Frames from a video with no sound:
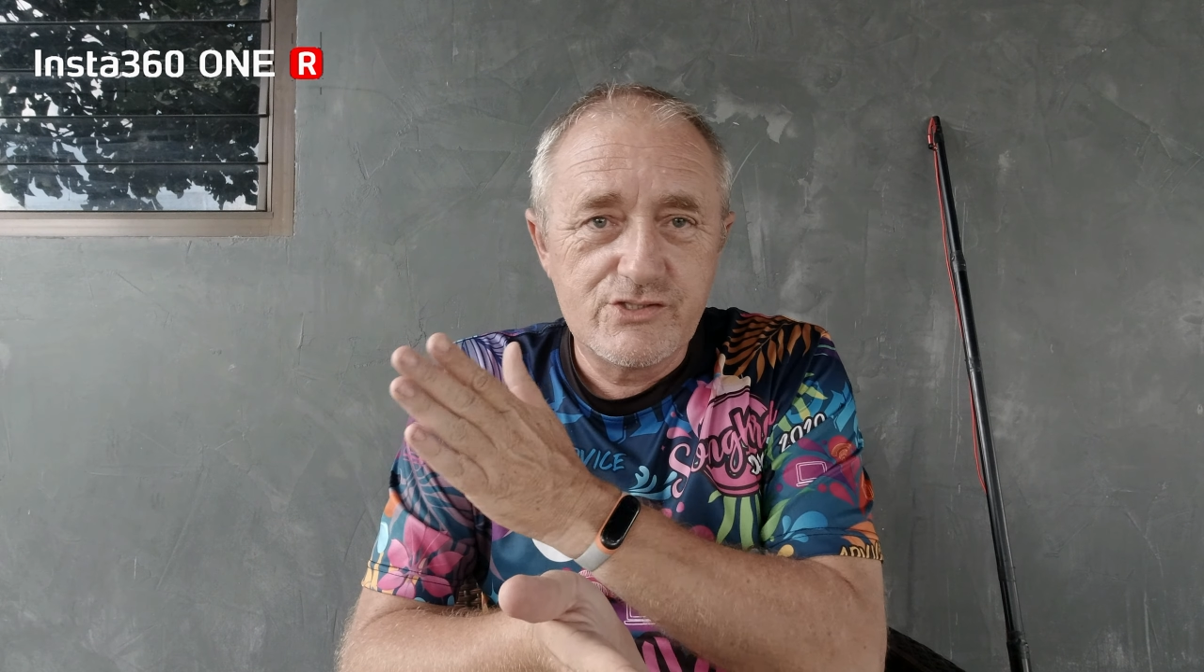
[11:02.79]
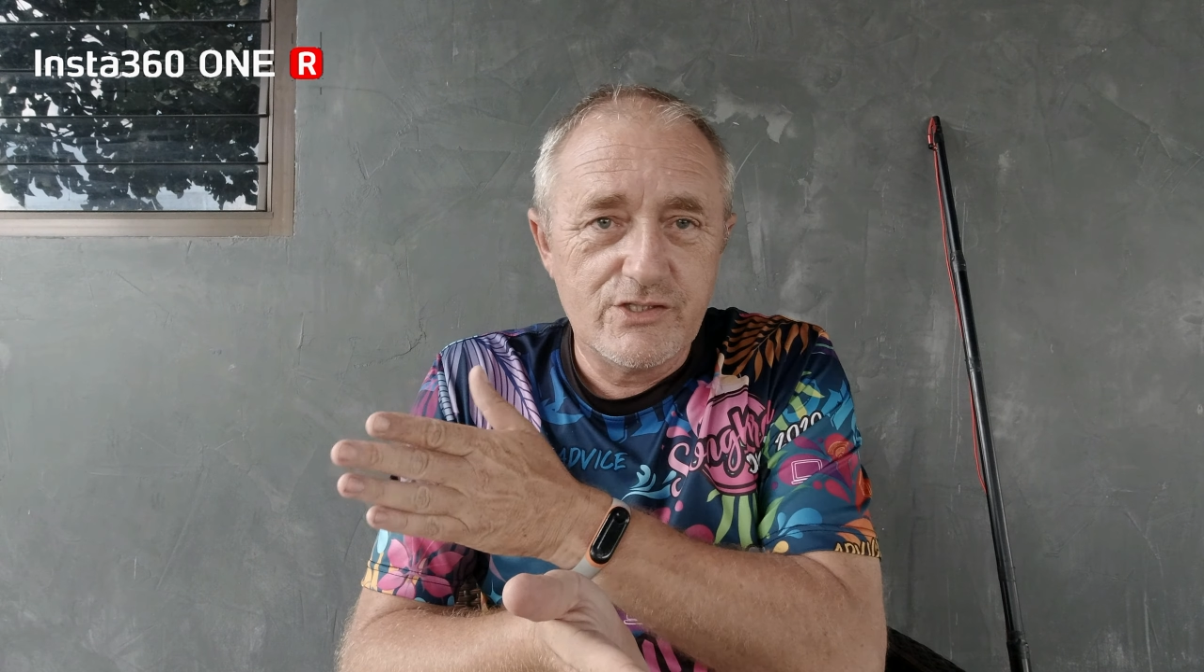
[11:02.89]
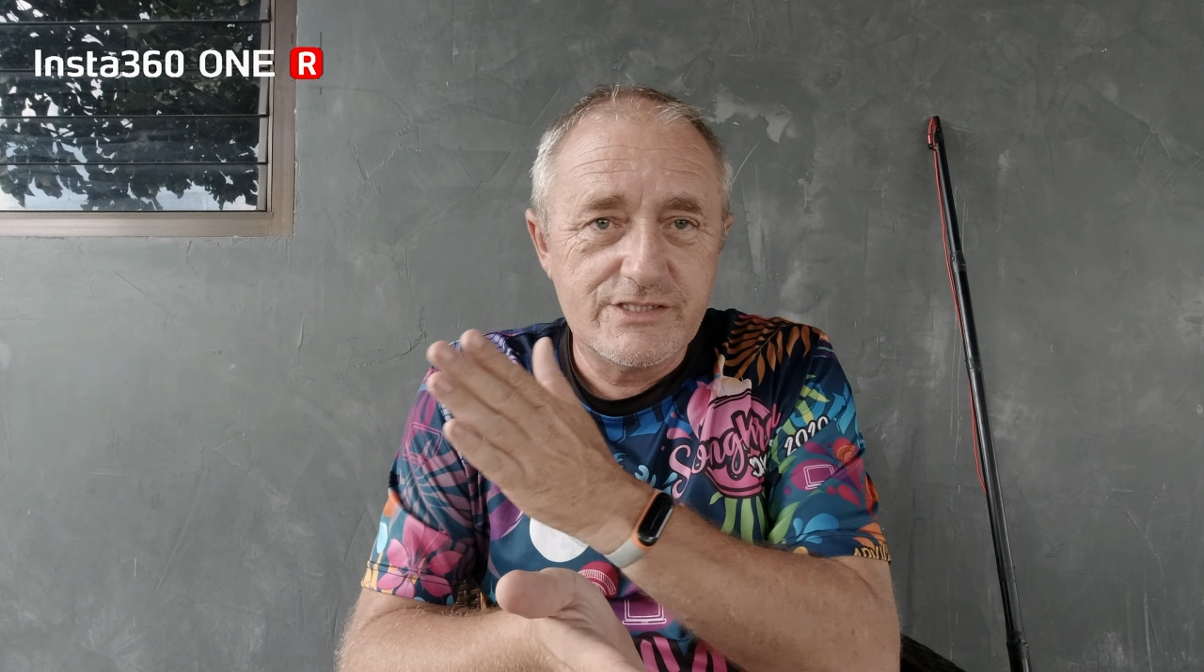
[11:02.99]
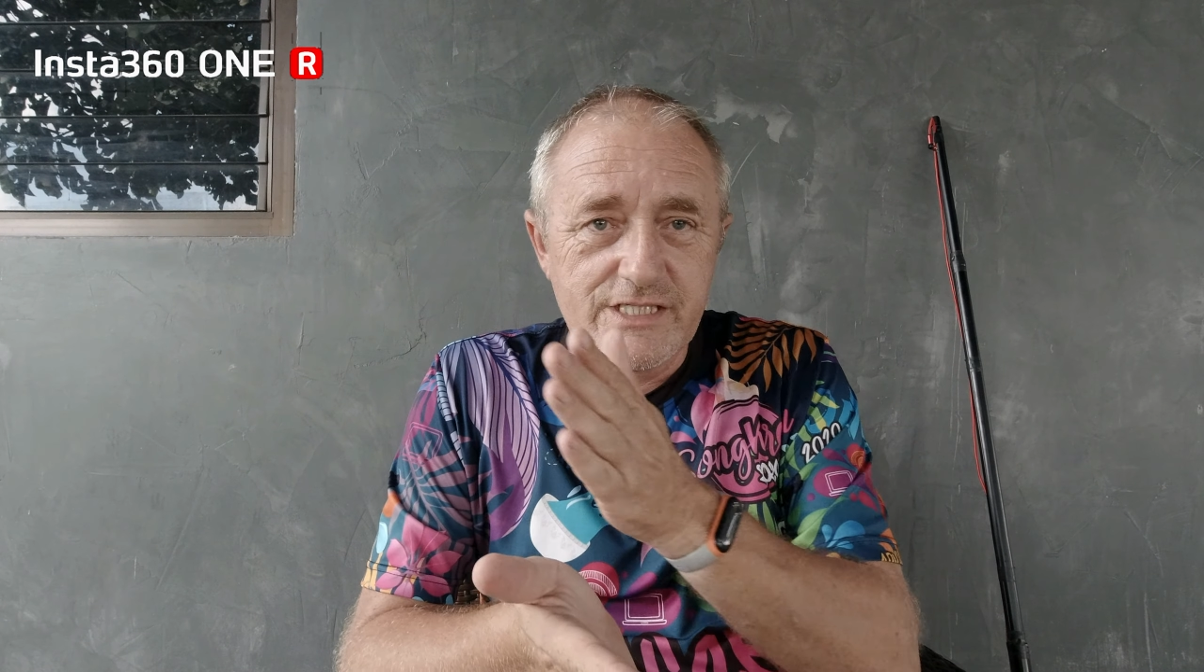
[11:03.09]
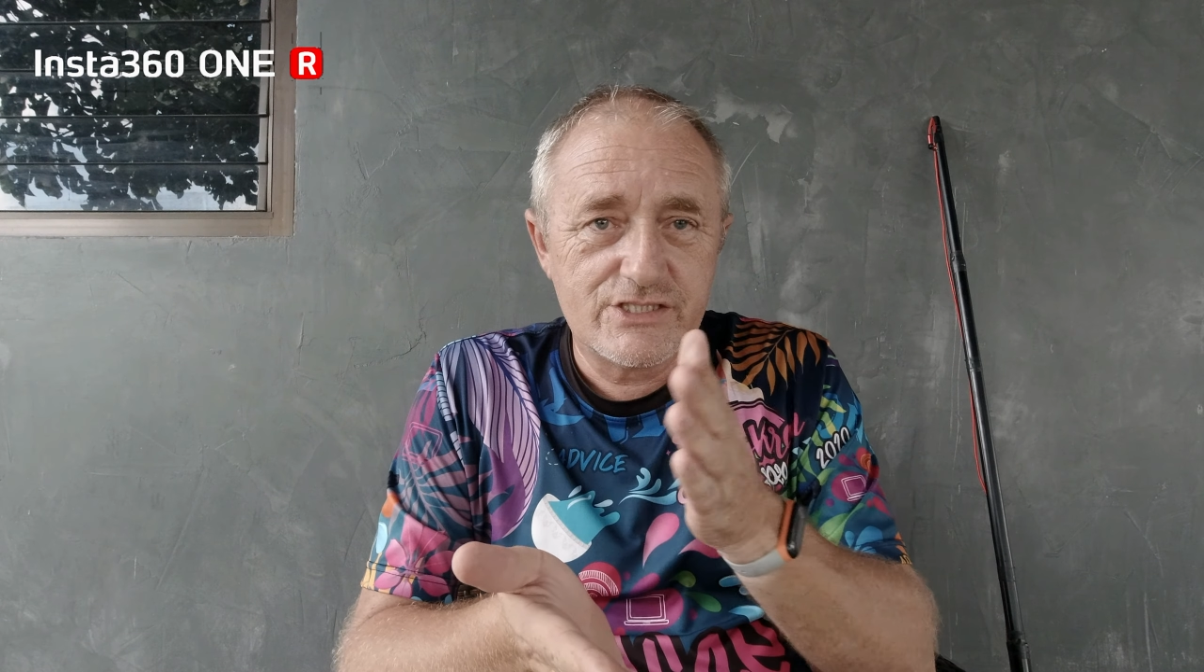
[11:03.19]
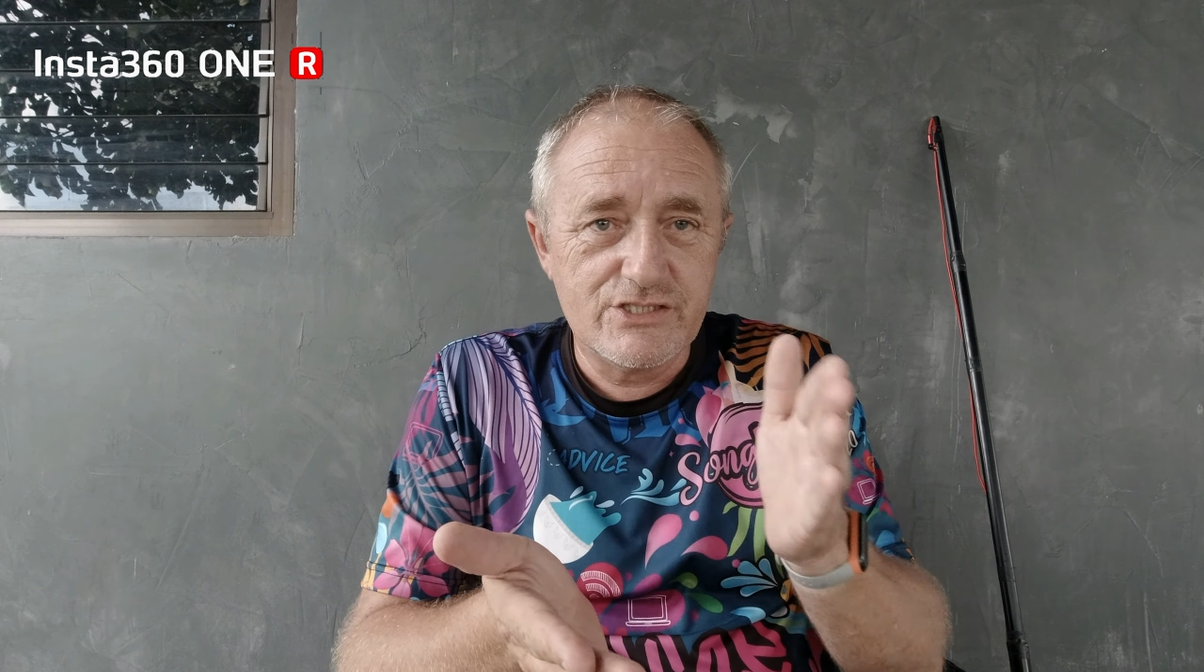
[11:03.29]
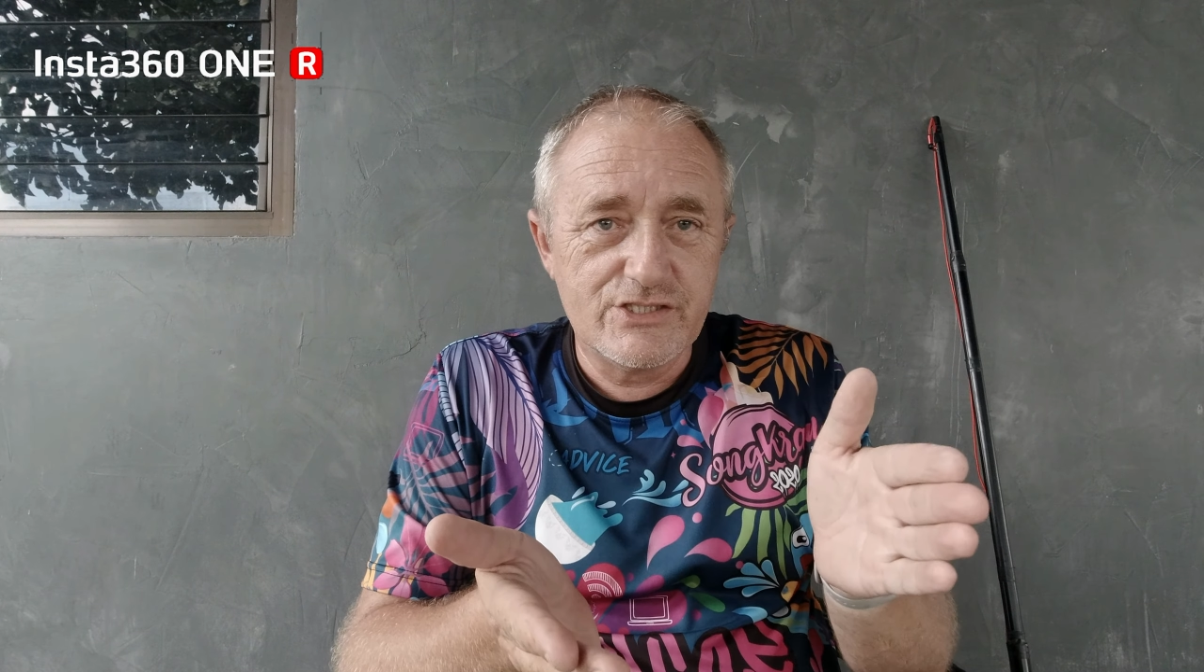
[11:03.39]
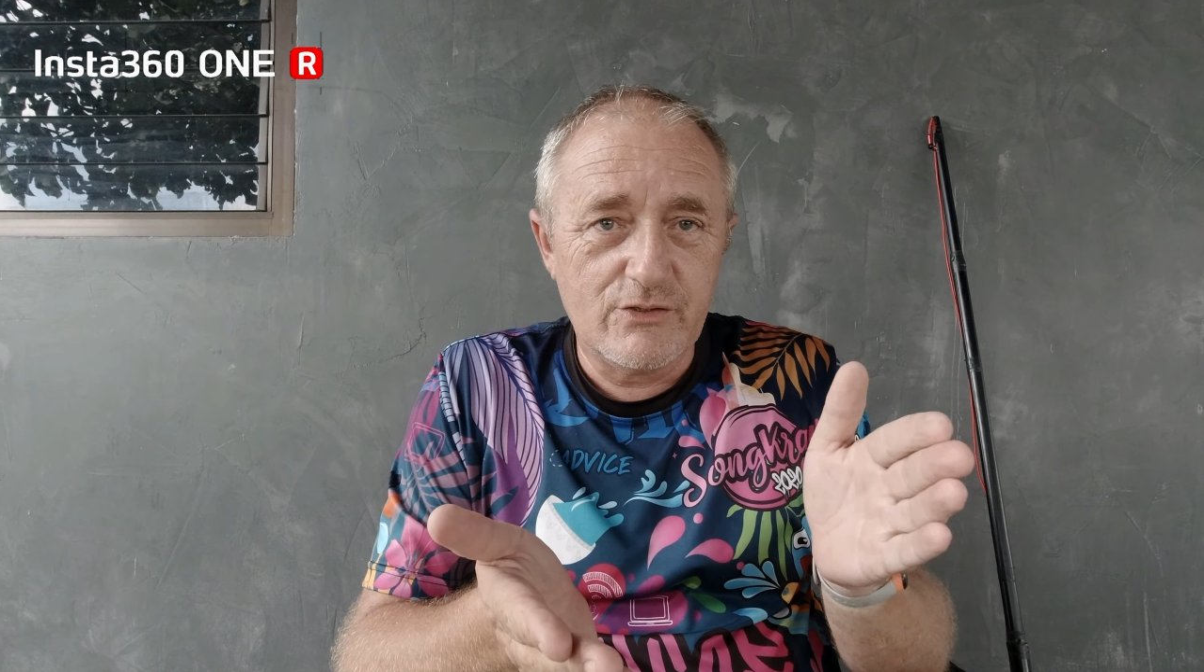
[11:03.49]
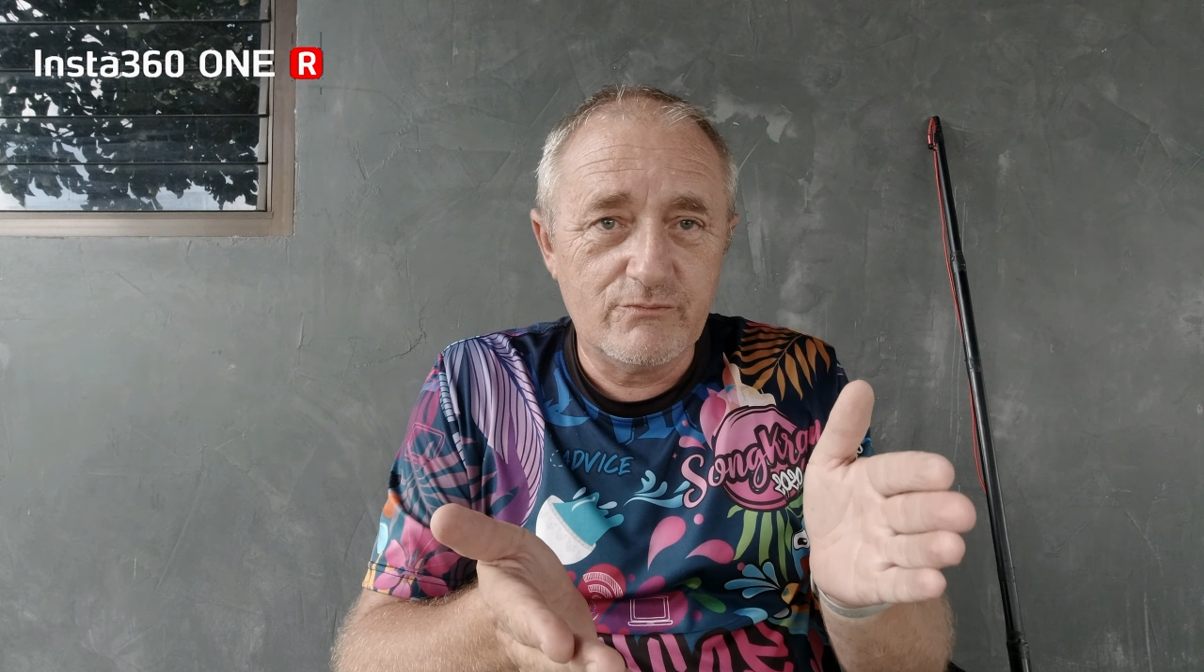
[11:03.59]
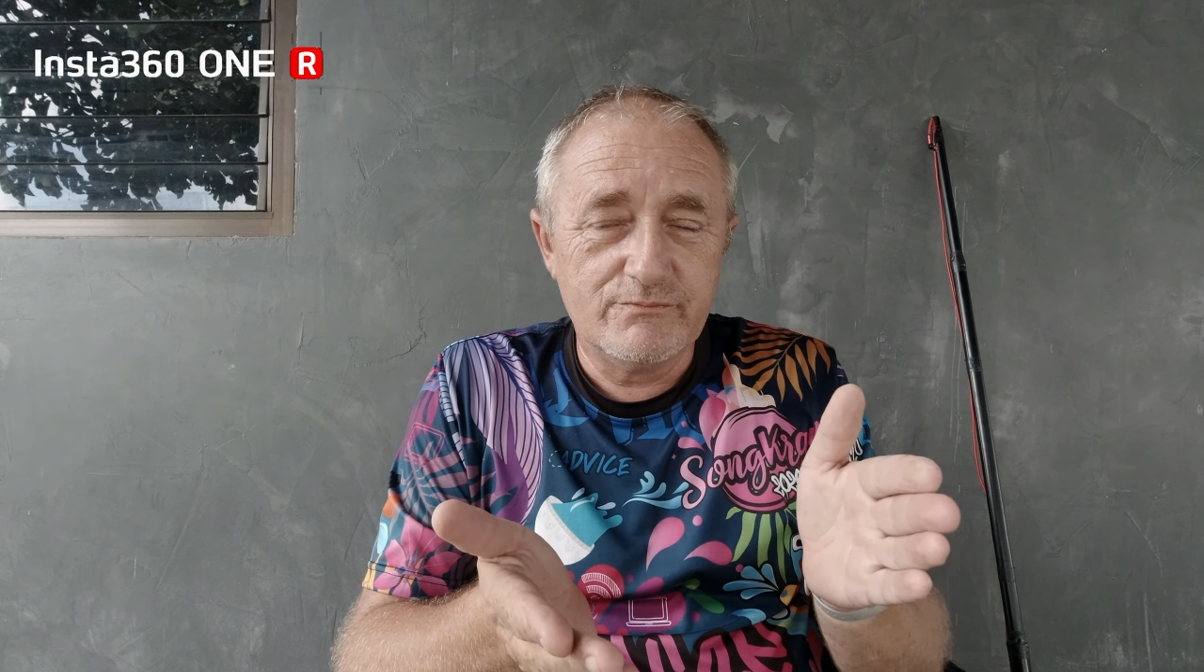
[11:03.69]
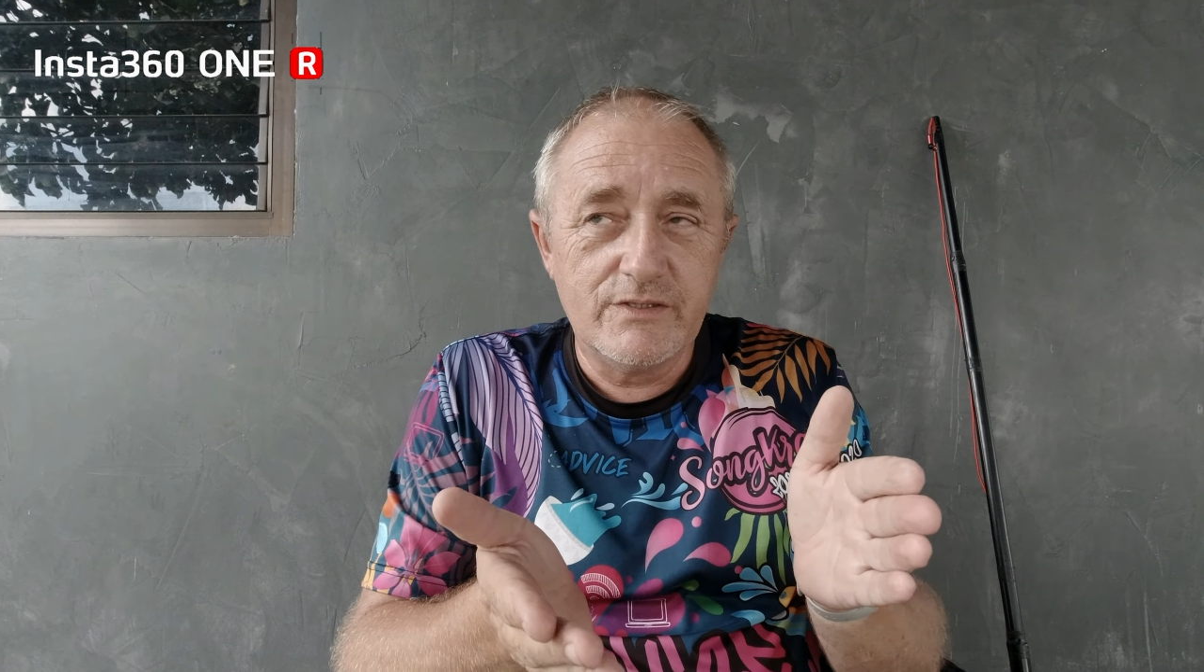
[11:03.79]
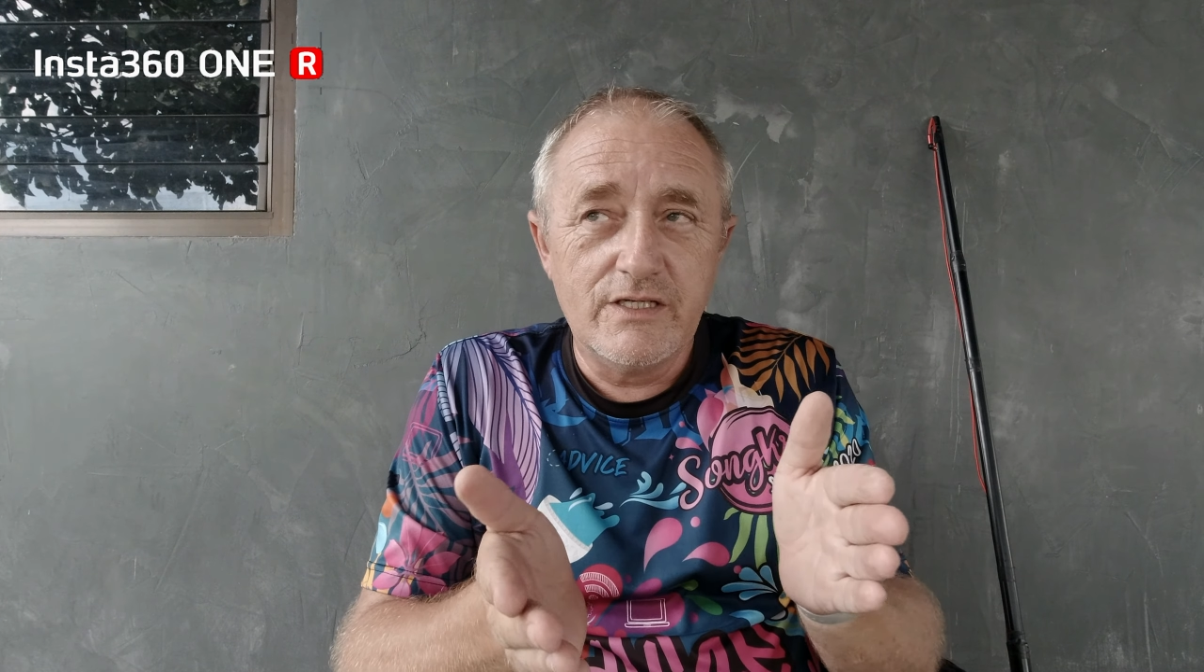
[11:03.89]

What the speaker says: certain sections out,